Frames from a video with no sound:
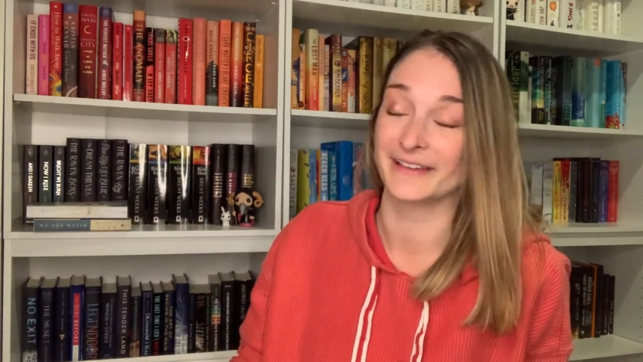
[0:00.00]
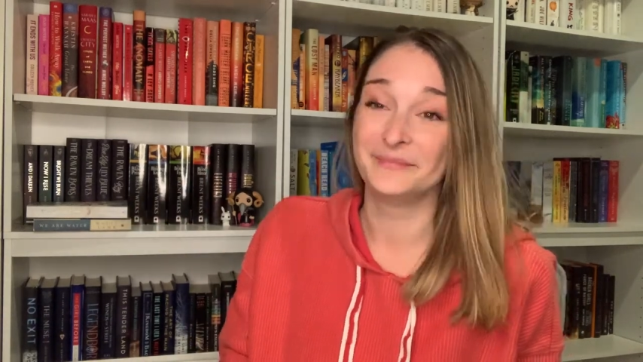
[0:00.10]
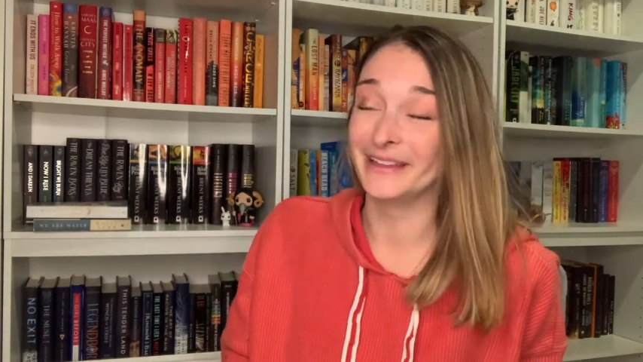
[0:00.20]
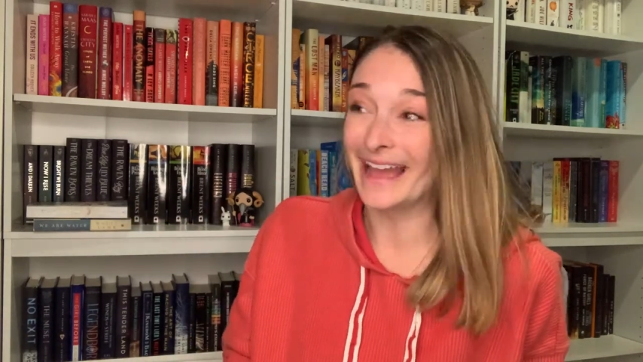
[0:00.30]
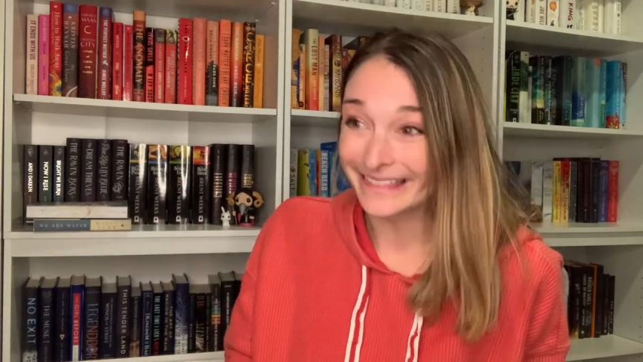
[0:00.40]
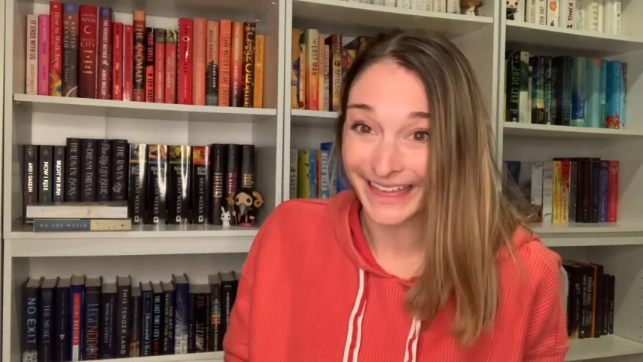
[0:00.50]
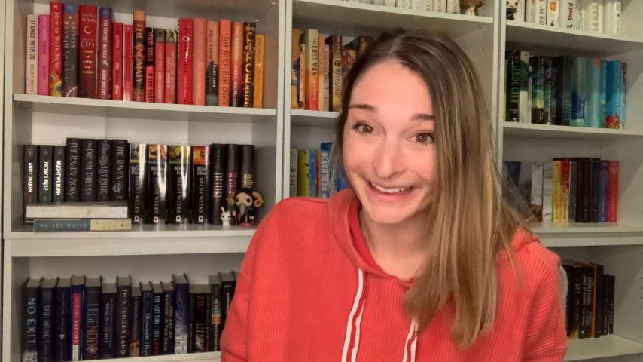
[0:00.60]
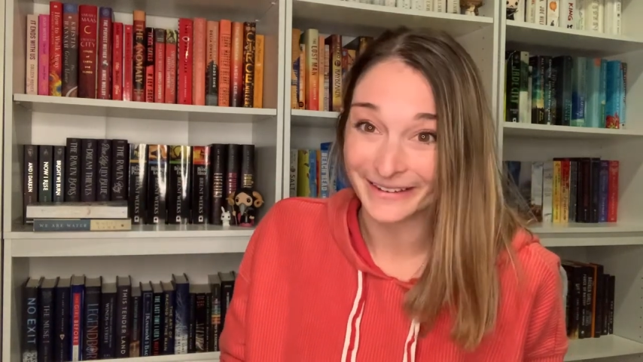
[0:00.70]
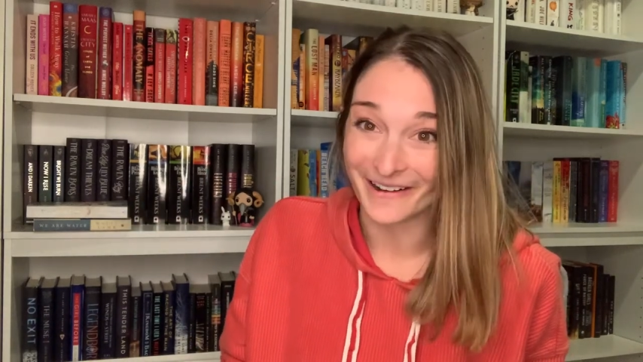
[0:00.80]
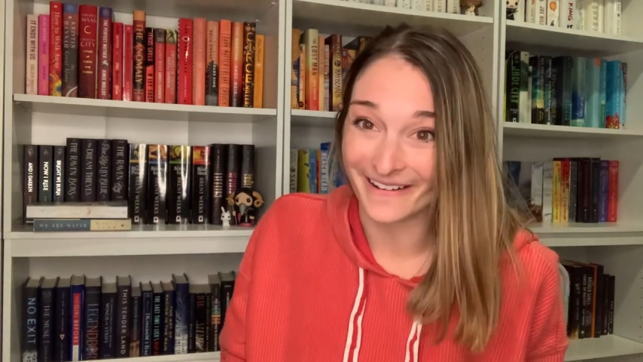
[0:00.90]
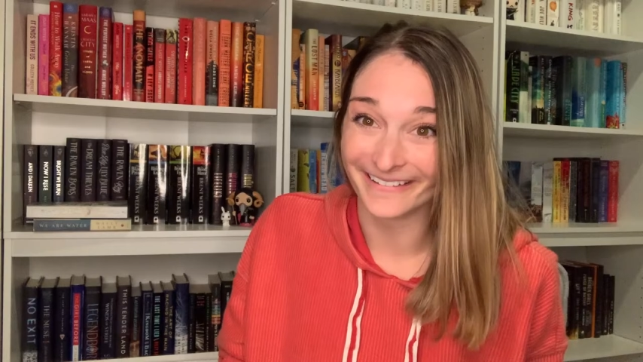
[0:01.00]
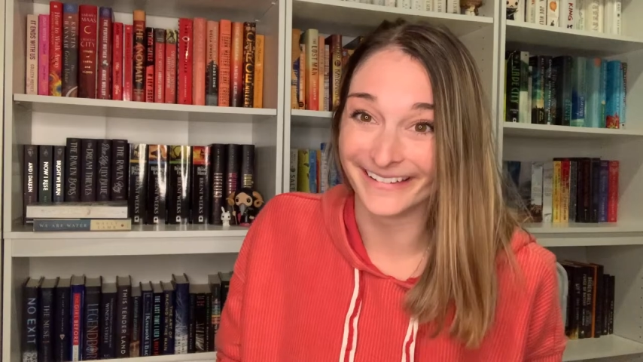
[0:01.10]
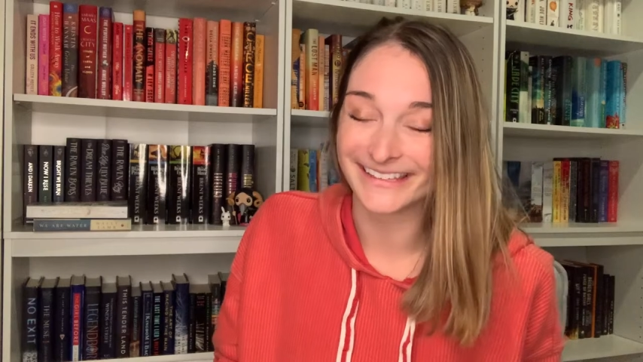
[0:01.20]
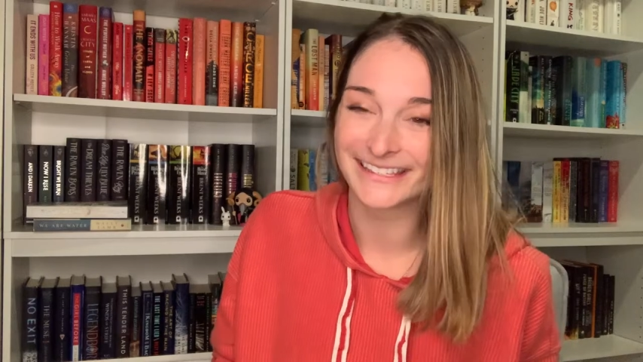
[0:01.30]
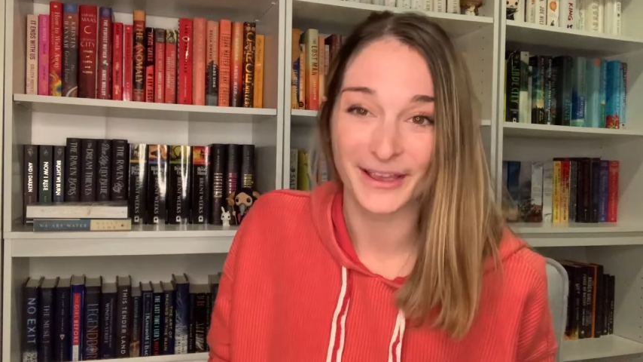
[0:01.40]
But yeah, thank you all
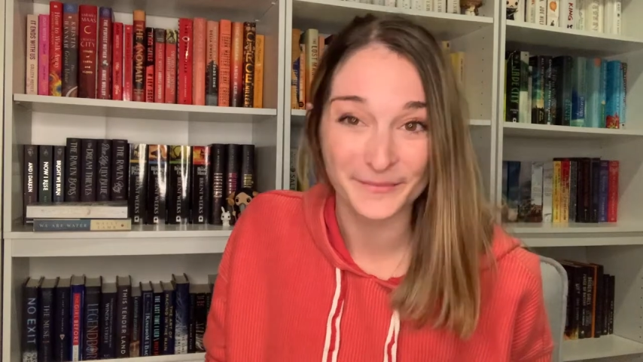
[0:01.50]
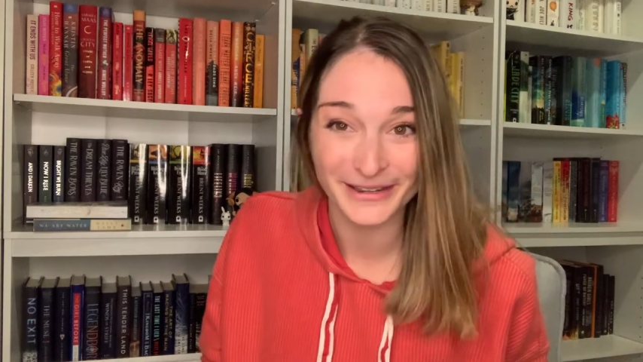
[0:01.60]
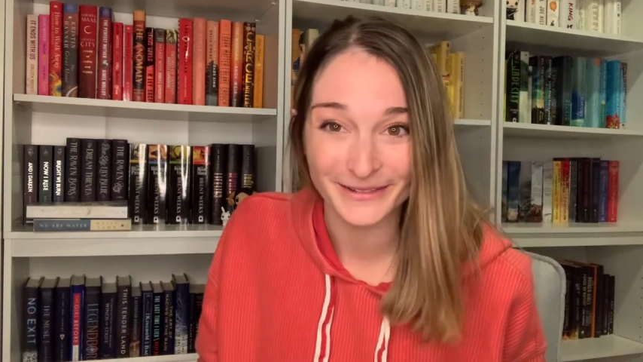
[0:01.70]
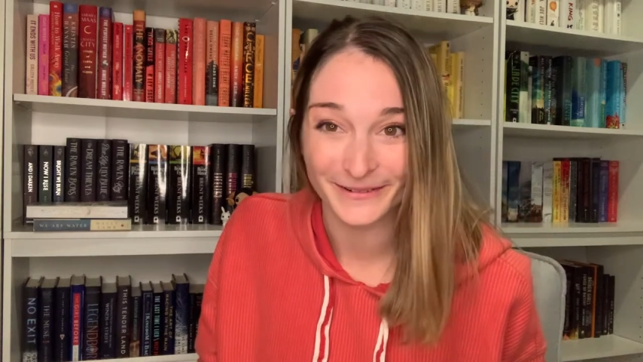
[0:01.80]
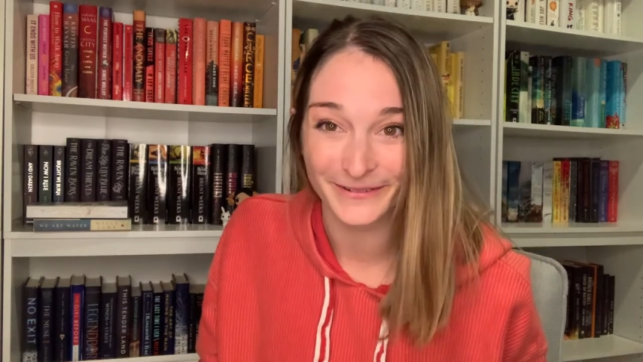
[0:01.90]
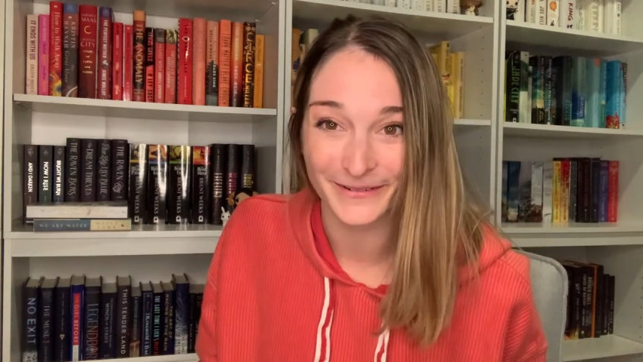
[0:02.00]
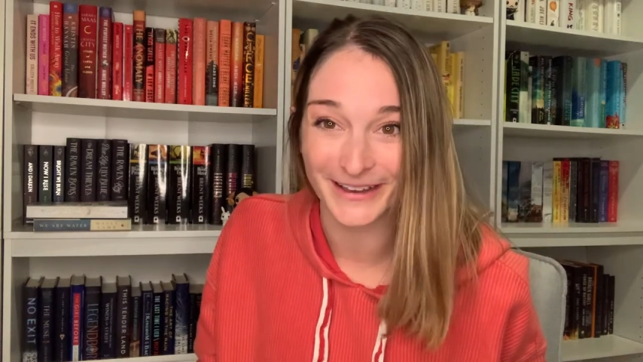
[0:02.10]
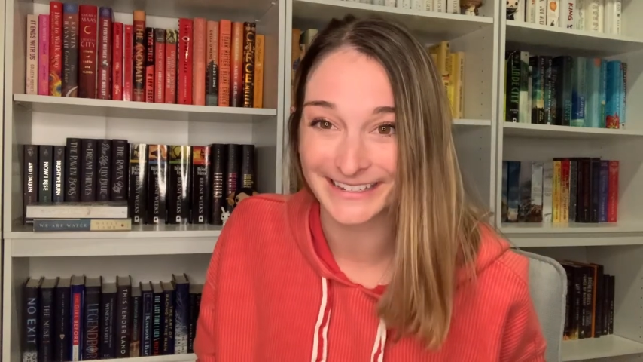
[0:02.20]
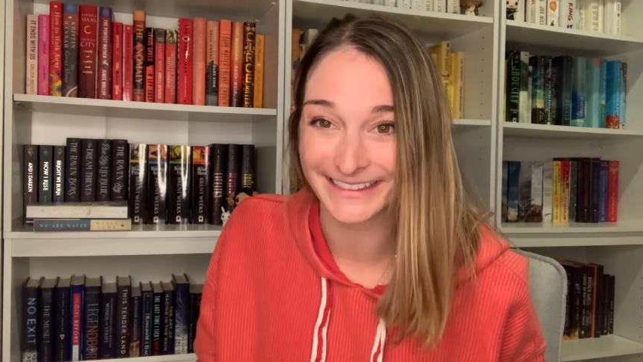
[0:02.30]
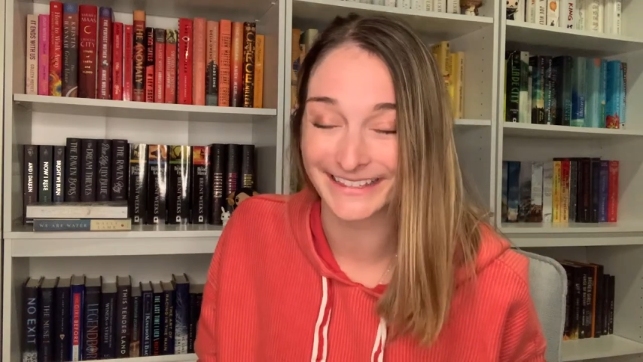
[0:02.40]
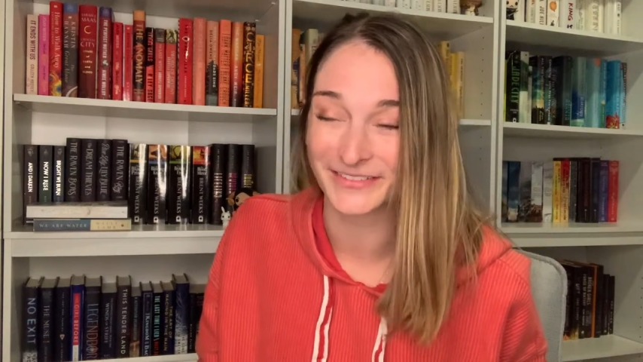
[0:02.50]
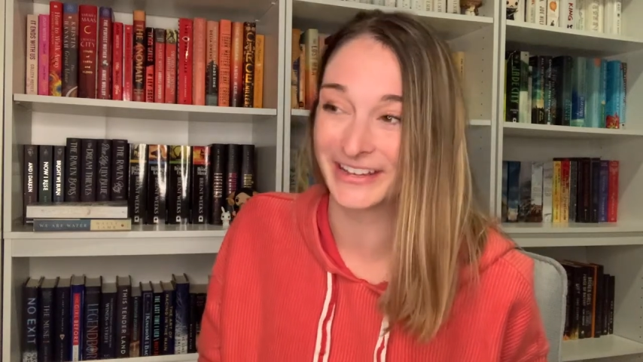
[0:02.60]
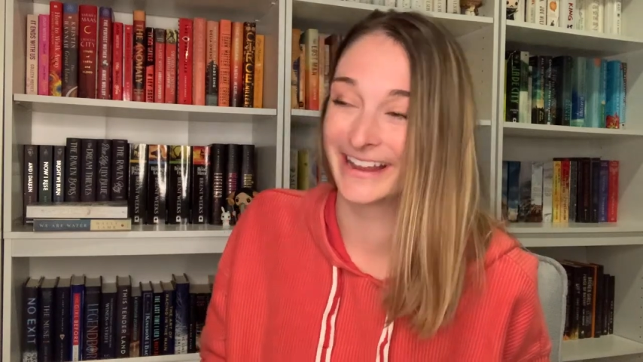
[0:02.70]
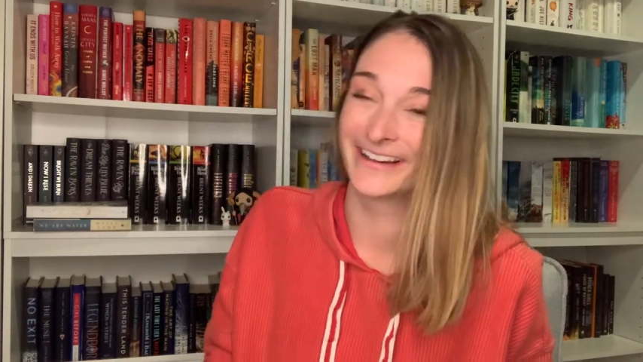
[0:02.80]
so much for watching this video.